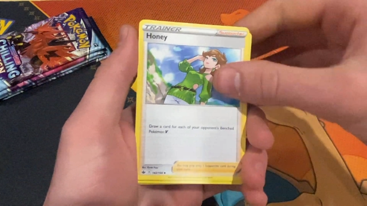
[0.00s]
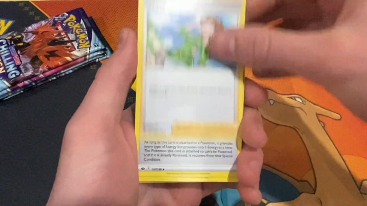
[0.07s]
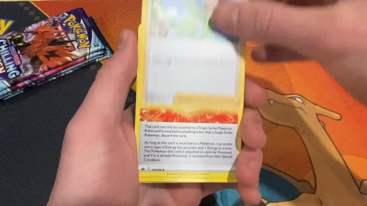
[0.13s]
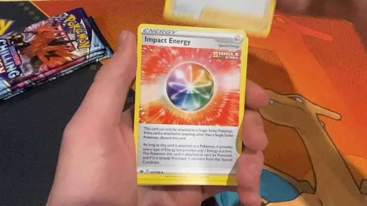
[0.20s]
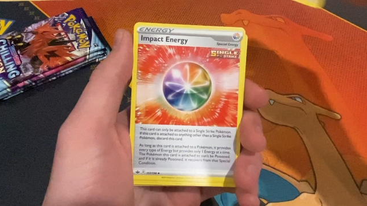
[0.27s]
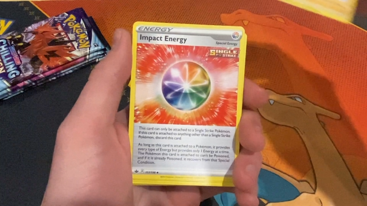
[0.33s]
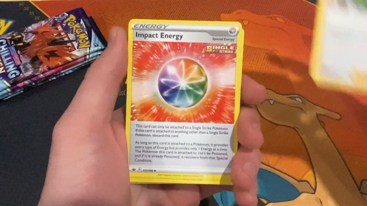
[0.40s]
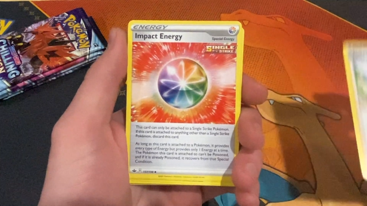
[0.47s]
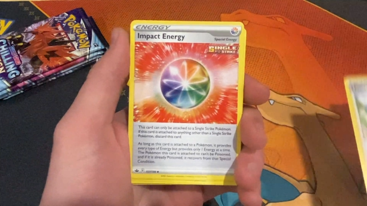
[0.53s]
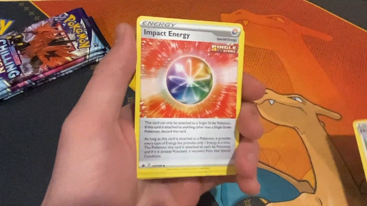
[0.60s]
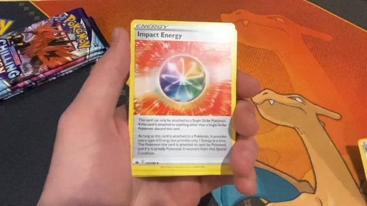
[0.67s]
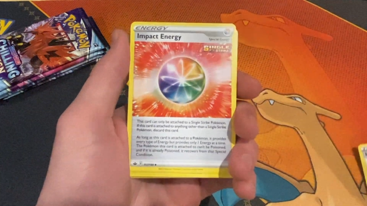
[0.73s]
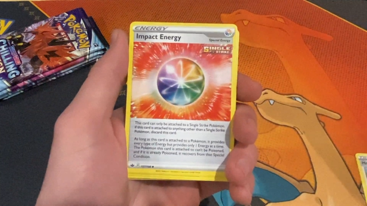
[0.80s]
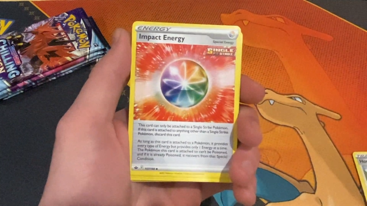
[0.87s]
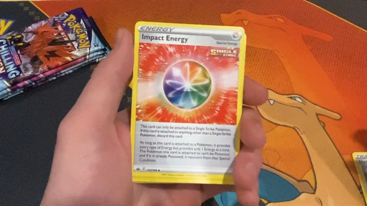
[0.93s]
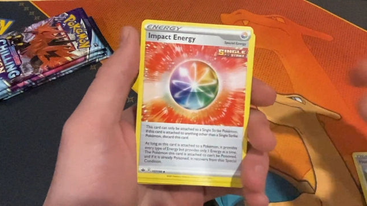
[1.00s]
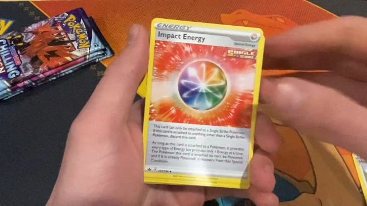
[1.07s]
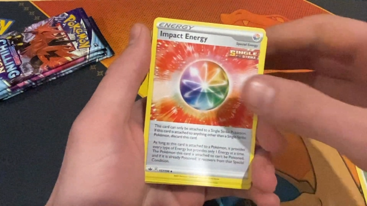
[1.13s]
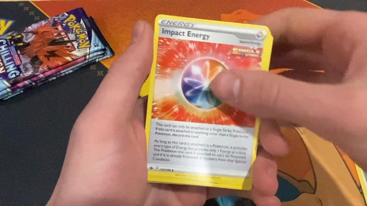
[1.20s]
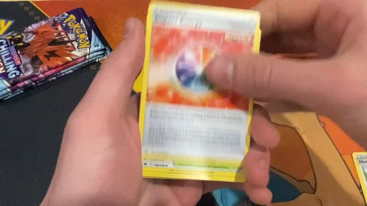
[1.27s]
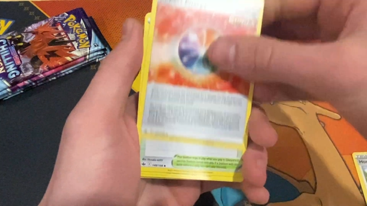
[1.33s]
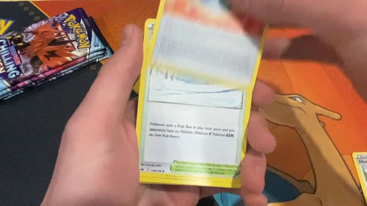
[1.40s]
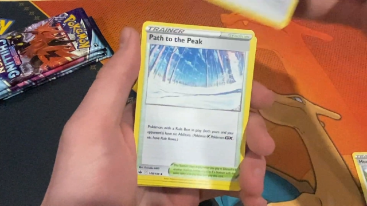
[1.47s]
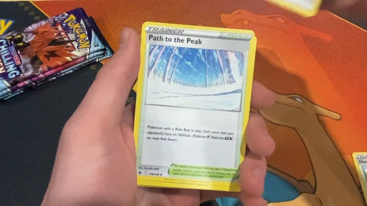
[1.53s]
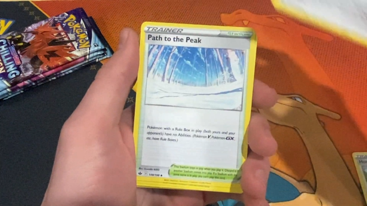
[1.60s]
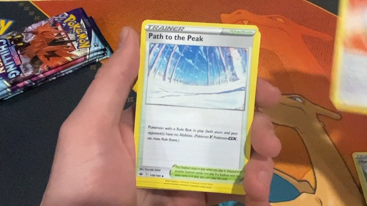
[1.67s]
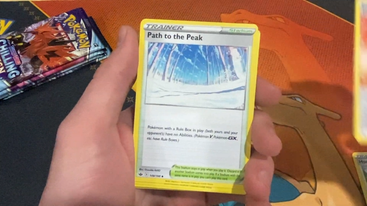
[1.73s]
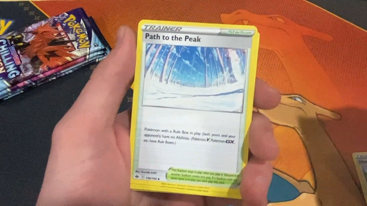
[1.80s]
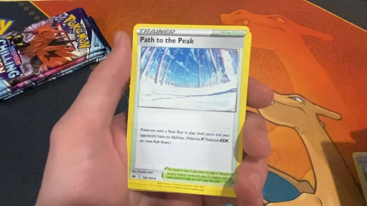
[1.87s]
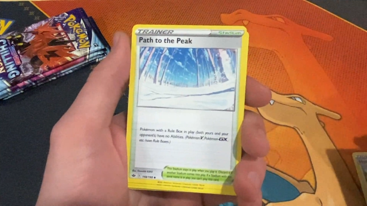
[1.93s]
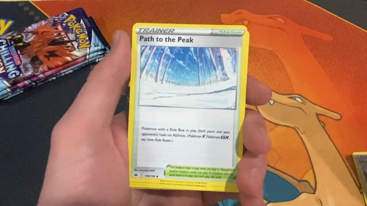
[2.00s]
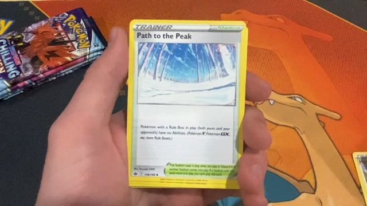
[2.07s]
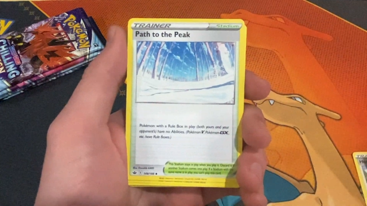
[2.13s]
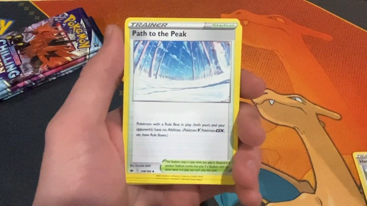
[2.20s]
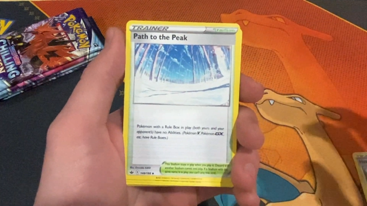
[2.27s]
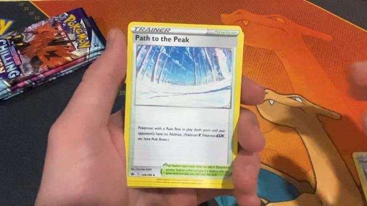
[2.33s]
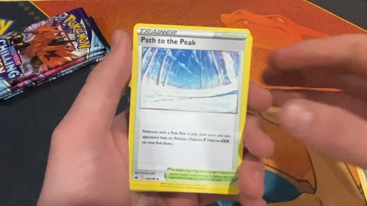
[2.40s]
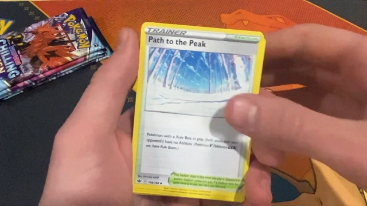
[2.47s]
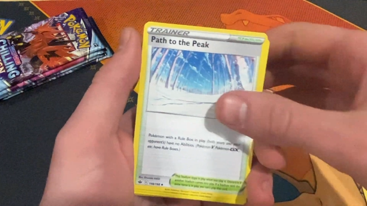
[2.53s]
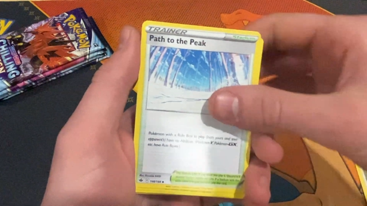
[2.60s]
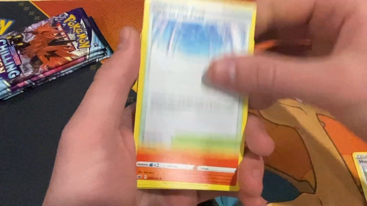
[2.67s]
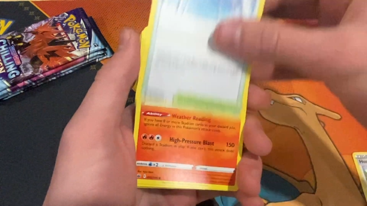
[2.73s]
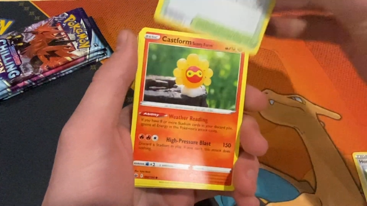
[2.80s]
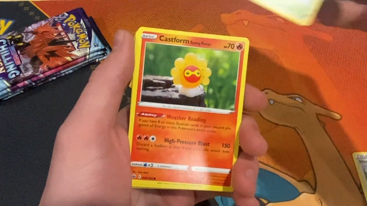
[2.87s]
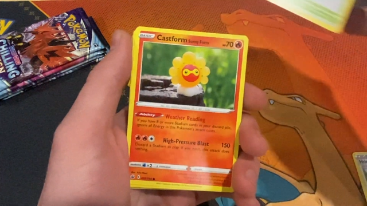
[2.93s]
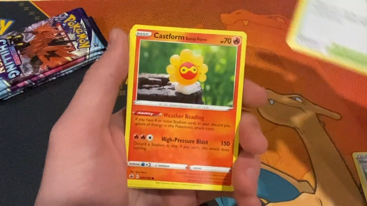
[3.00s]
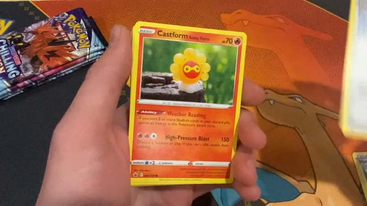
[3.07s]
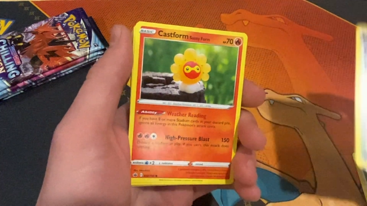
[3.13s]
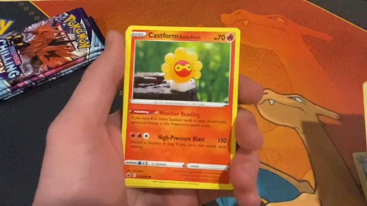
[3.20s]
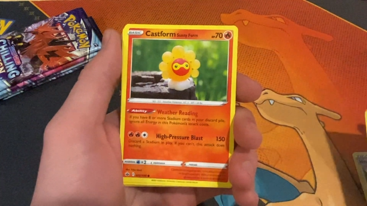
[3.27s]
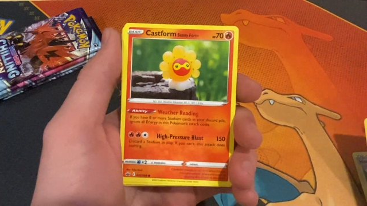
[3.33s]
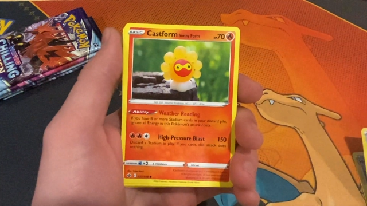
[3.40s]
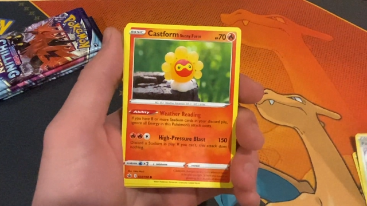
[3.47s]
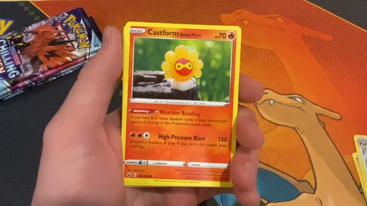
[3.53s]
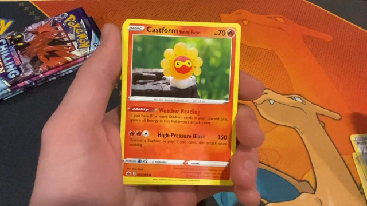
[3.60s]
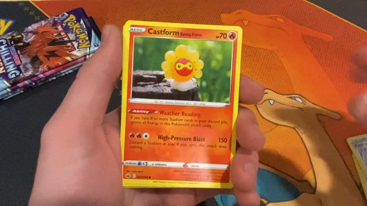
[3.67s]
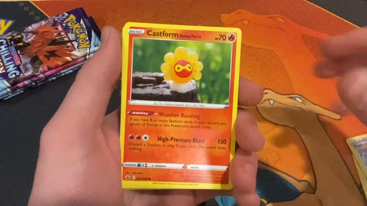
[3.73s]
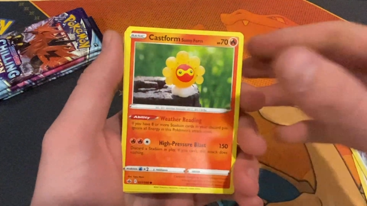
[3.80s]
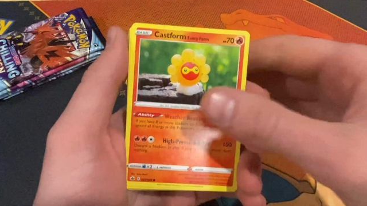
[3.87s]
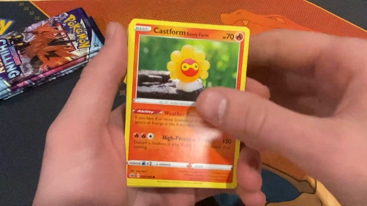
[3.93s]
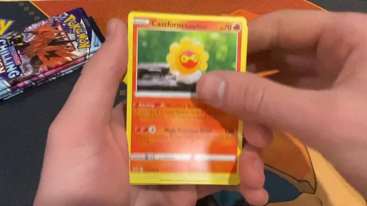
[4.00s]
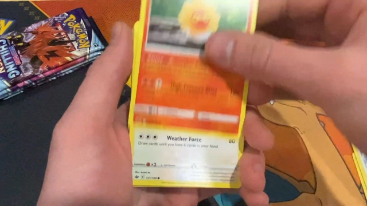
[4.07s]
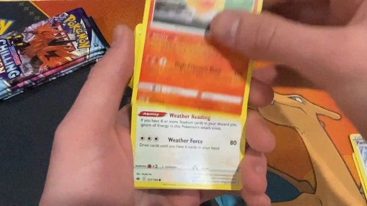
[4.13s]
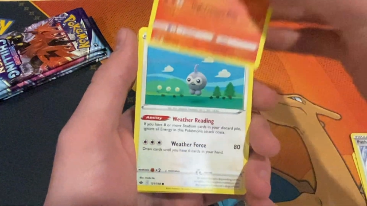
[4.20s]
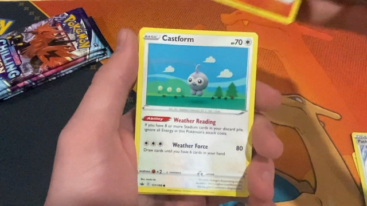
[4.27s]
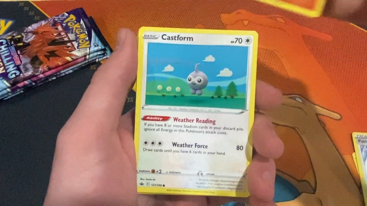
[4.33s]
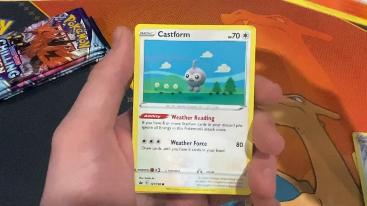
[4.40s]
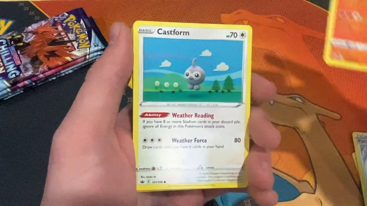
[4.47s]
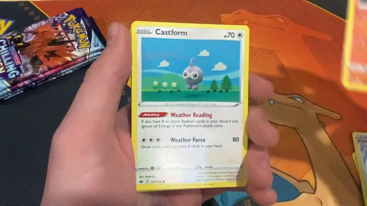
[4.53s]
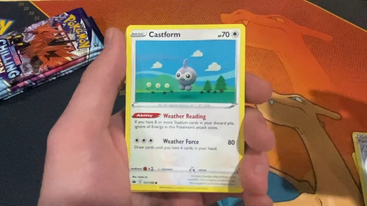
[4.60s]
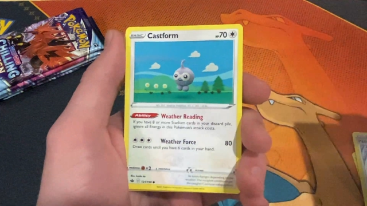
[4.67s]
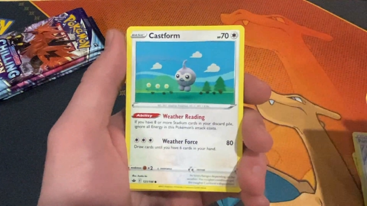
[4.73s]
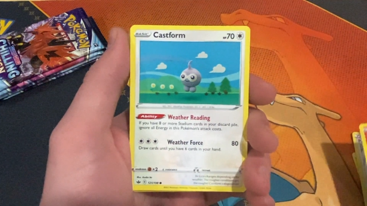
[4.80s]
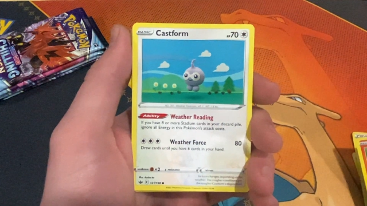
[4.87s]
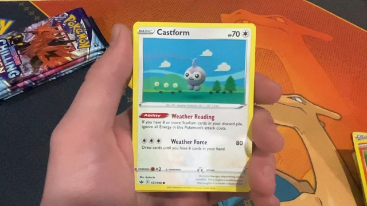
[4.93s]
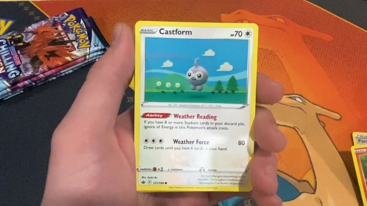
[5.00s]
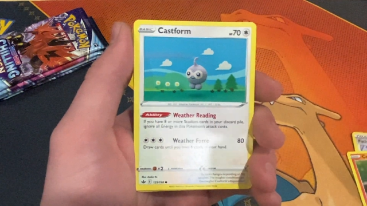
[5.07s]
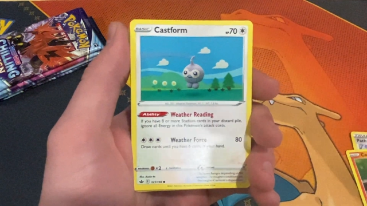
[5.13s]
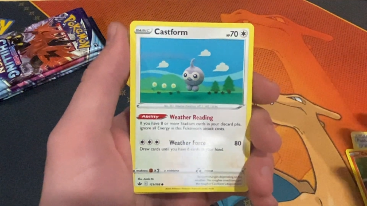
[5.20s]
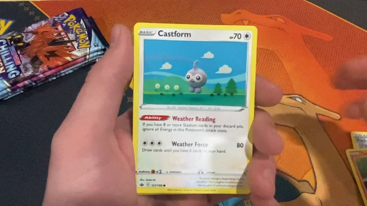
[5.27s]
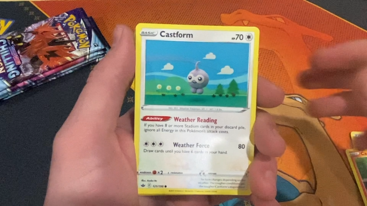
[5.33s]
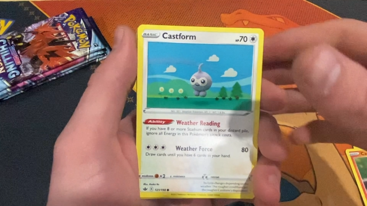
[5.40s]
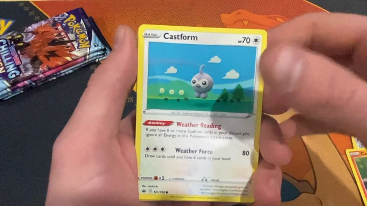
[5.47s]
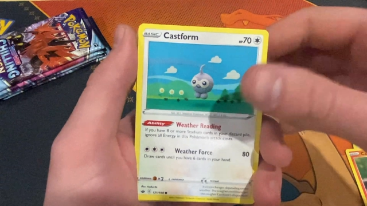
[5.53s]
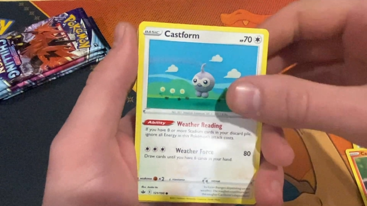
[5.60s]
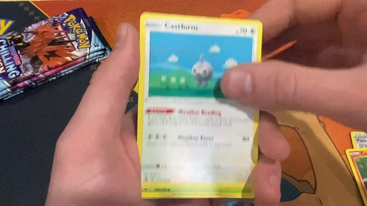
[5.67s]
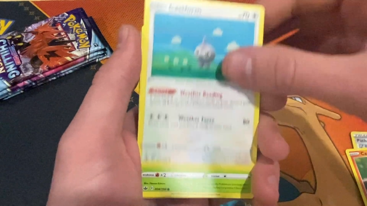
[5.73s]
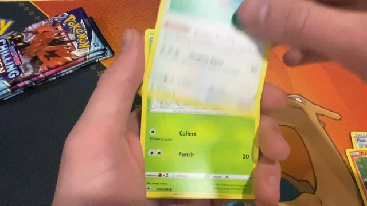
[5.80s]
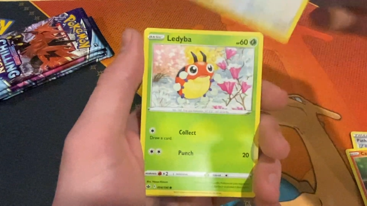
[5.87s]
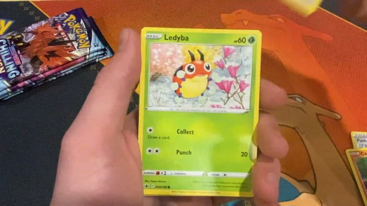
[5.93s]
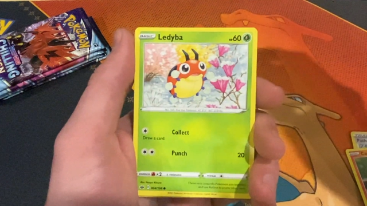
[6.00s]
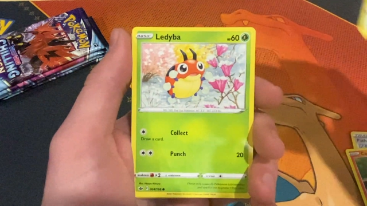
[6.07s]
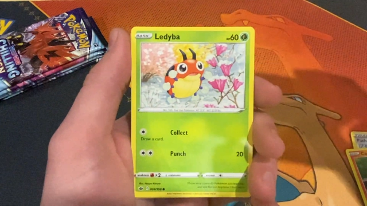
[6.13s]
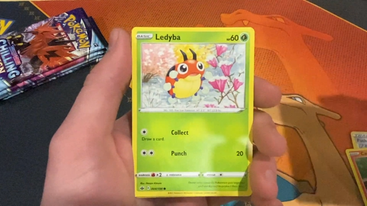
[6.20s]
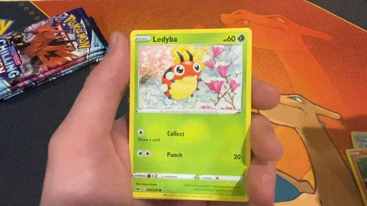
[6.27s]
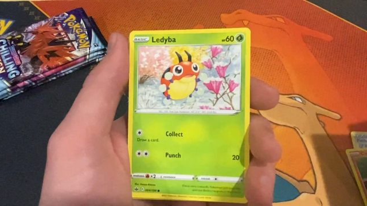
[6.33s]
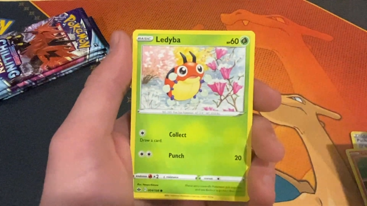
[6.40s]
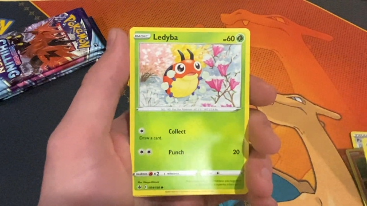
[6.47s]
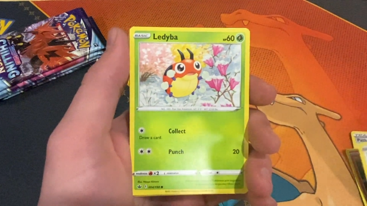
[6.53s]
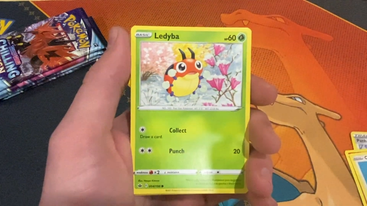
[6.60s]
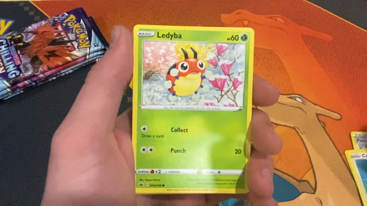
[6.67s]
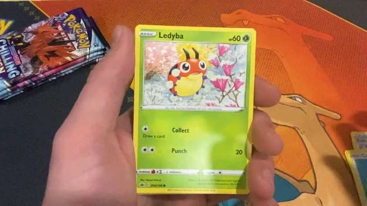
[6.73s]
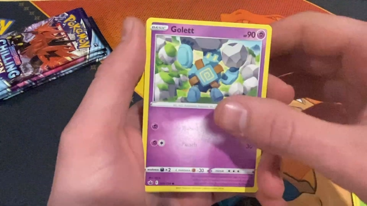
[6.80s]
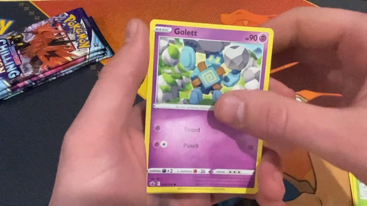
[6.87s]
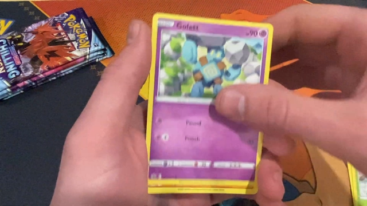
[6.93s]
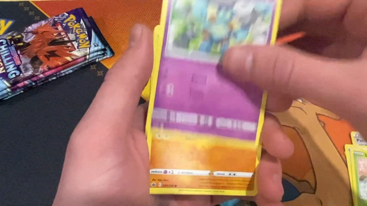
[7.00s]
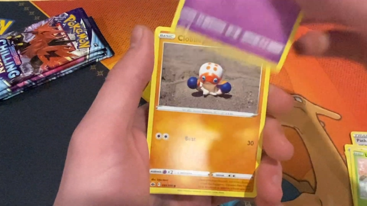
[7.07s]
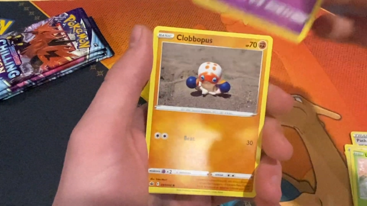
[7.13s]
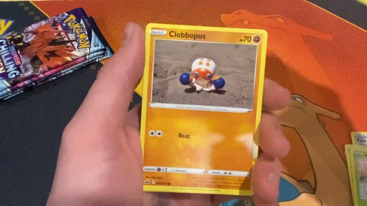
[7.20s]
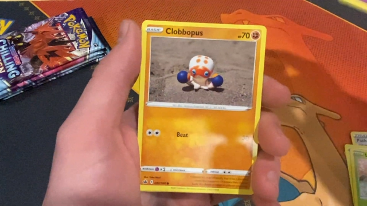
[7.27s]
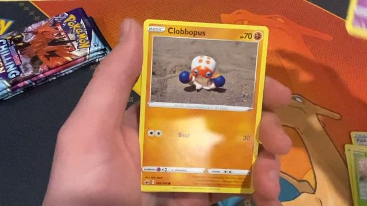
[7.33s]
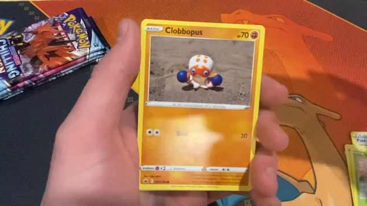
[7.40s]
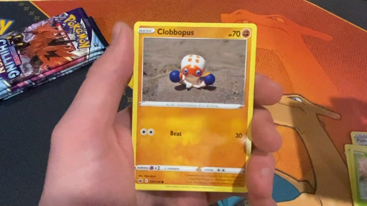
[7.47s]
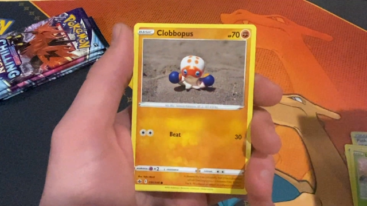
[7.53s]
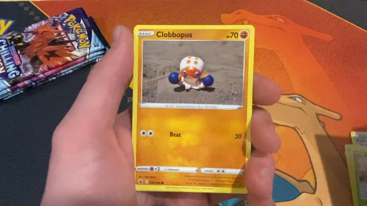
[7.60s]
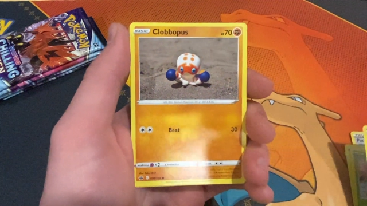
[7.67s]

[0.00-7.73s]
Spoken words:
[unreadable: no face in view]